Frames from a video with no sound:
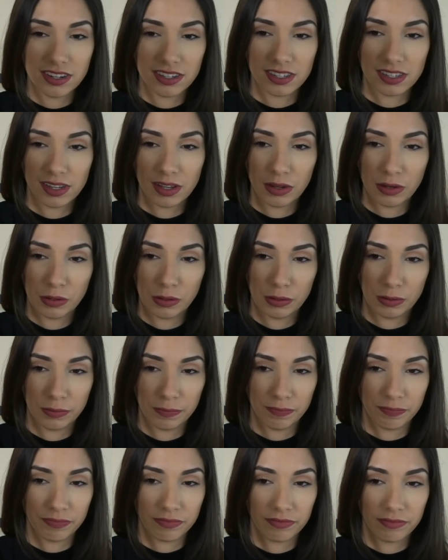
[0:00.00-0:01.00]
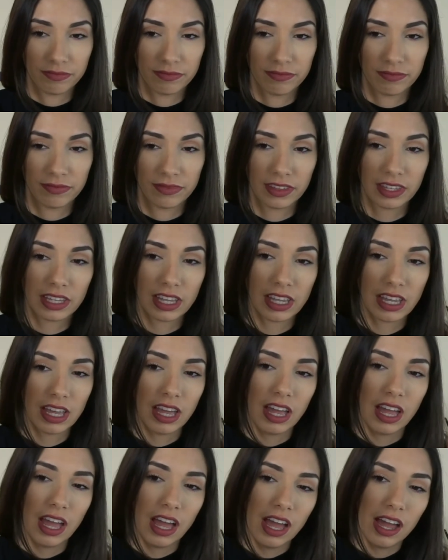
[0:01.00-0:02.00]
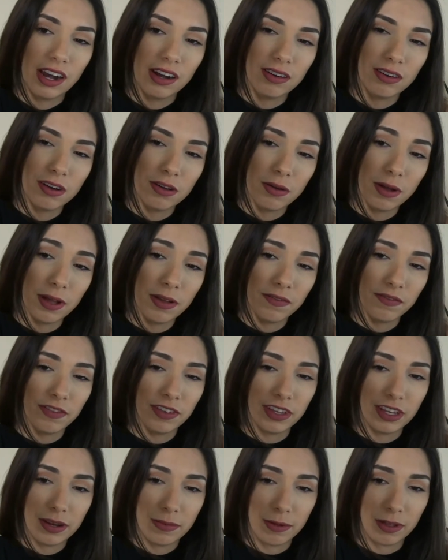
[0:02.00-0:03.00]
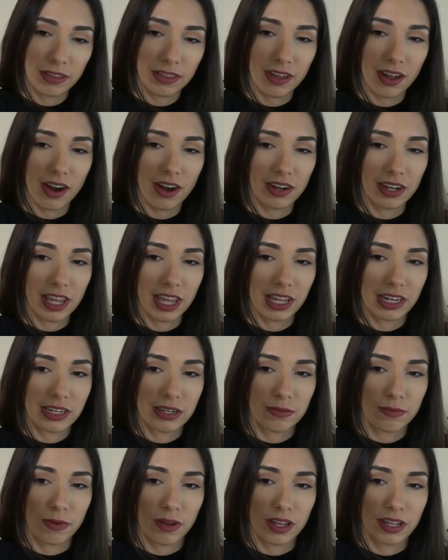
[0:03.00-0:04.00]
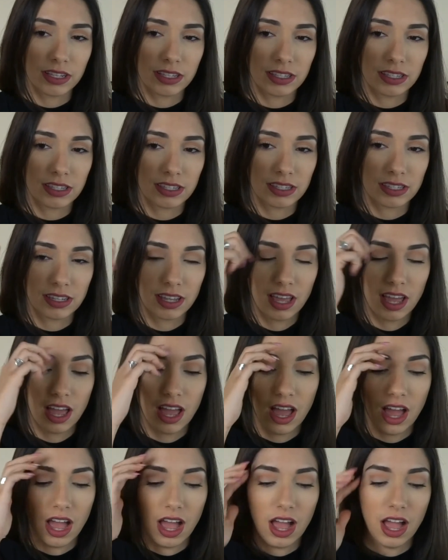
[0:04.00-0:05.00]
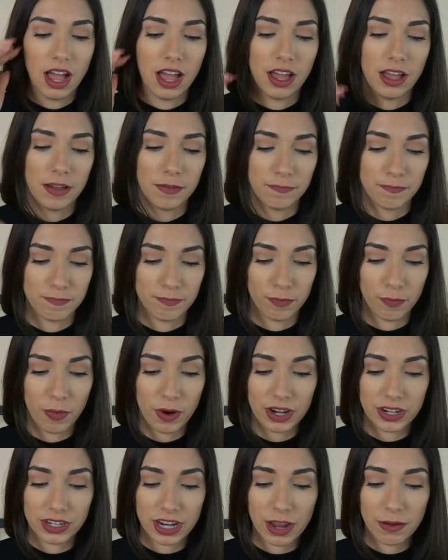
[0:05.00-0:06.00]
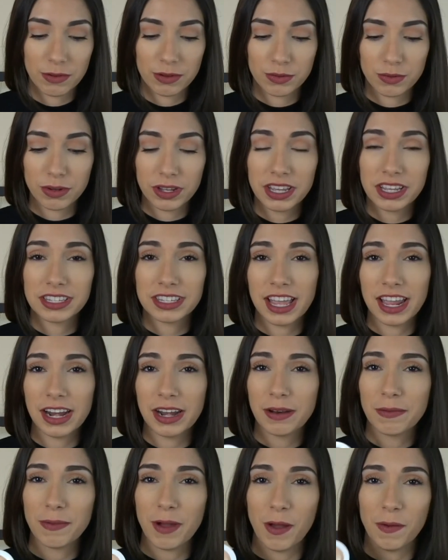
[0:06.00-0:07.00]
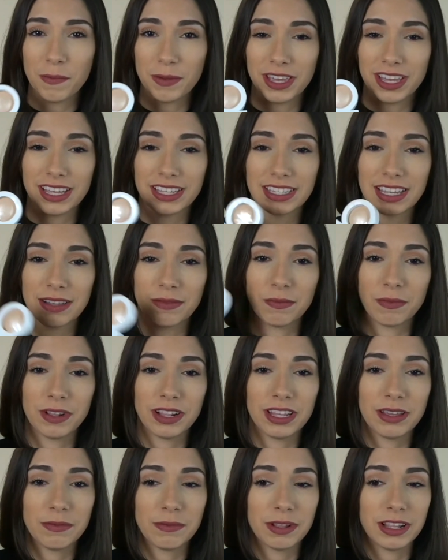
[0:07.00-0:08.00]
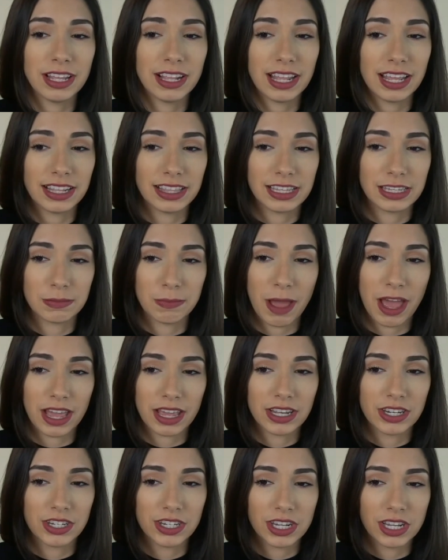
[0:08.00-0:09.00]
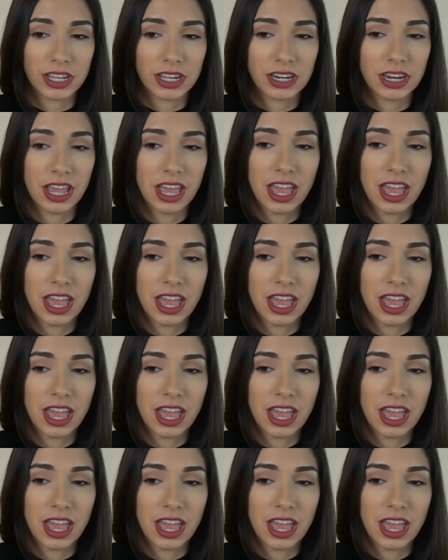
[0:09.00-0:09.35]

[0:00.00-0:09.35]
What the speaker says: So I don't know how I'm feeling about the Hard Candy ones, which I was really excited about because I really like this packaging